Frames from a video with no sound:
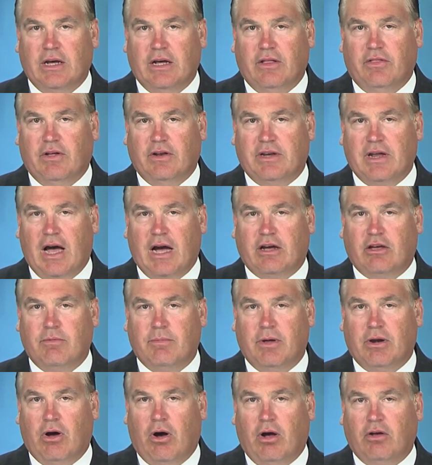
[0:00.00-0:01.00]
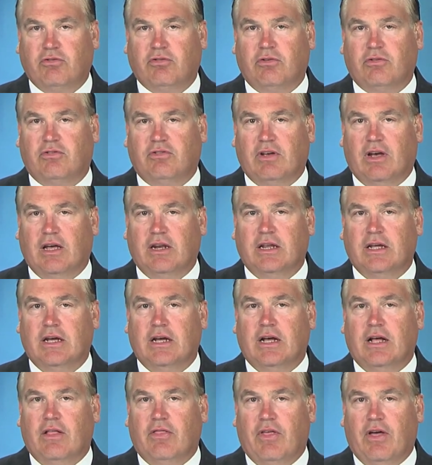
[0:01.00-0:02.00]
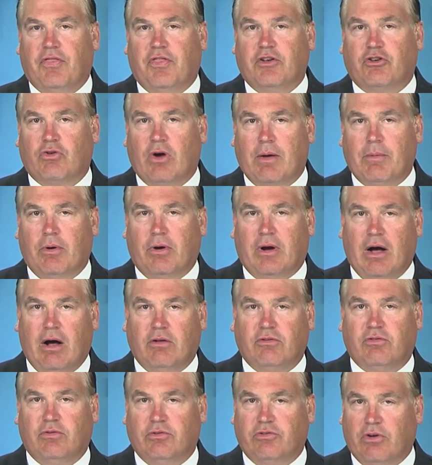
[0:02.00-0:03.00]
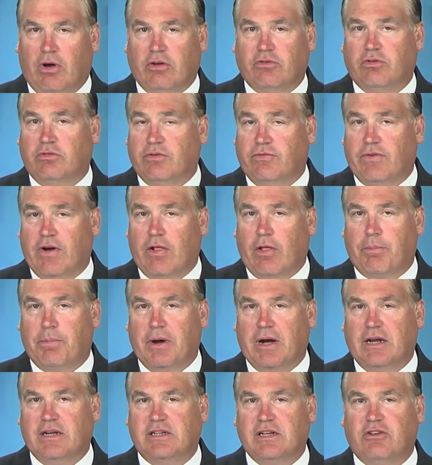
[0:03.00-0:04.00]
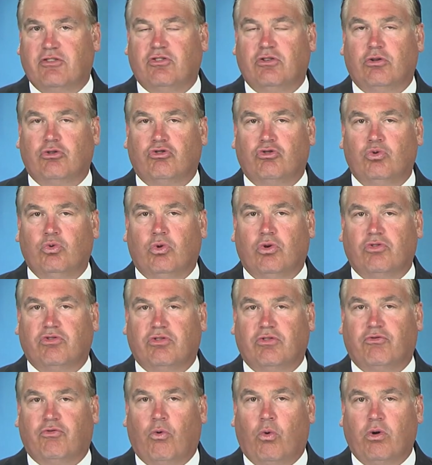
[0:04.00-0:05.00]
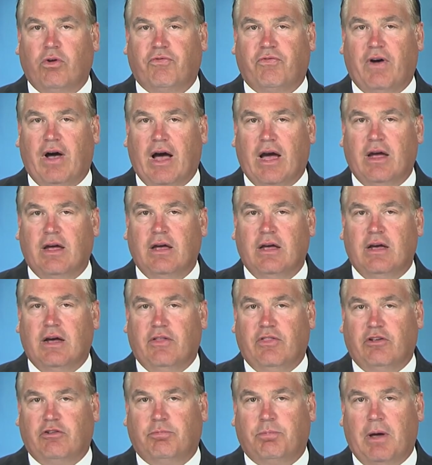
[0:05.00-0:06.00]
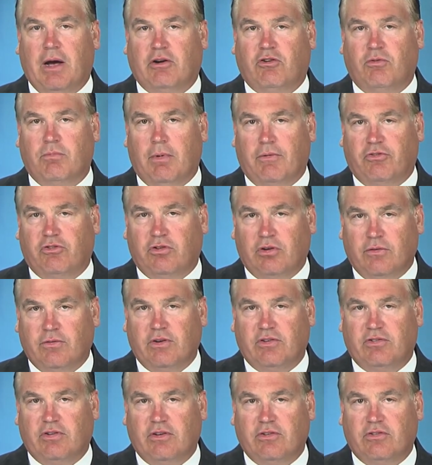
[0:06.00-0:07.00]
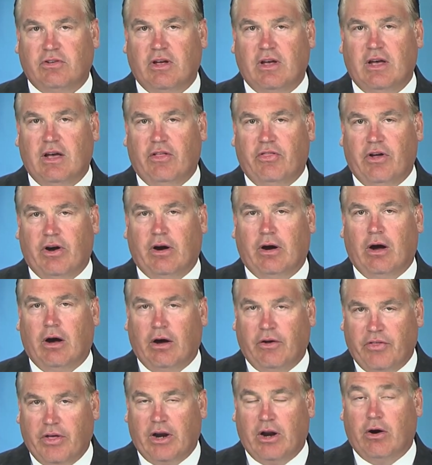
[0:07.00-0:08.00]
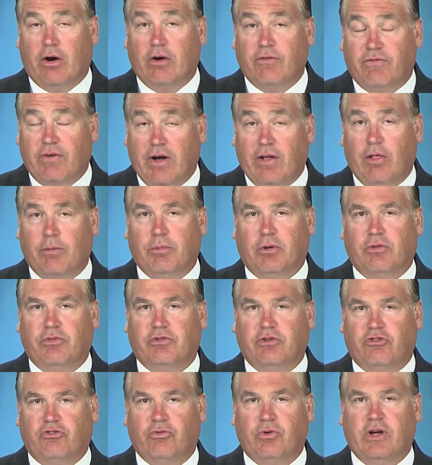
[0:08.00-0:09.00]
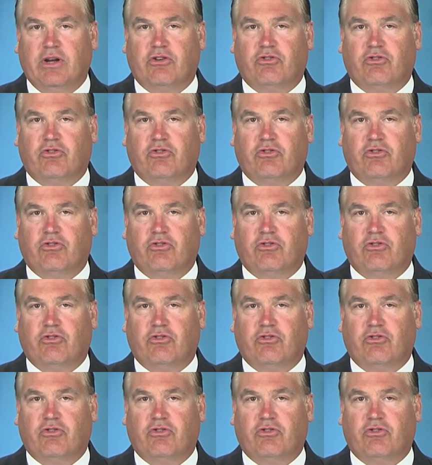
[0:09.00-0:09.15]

The document also said that the Tribal Council is also developing additional tools to fortify the spectrum of services that are, that are available to treat